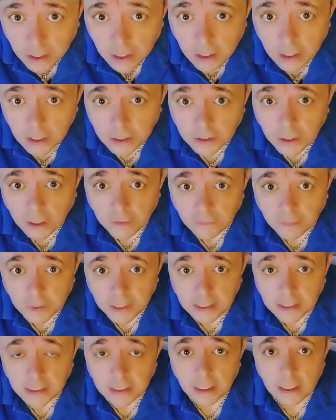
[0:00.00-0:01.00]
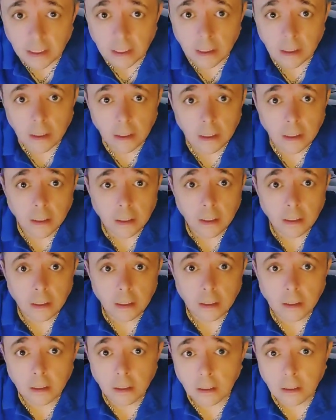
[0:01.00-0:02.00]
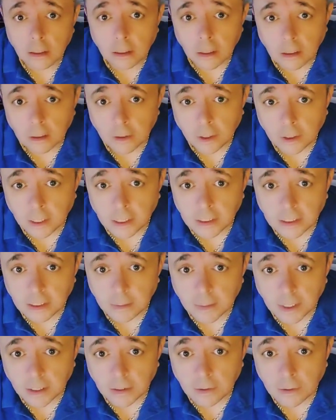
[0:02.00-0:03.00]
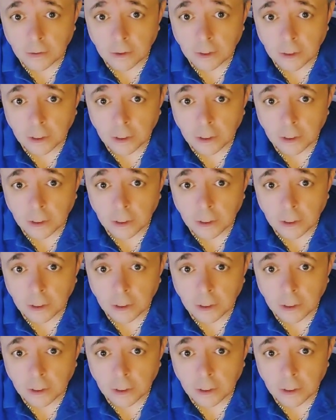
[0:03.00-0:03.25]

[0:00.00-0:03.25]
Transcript: It's hard for me to see here. I guess I'm getting old.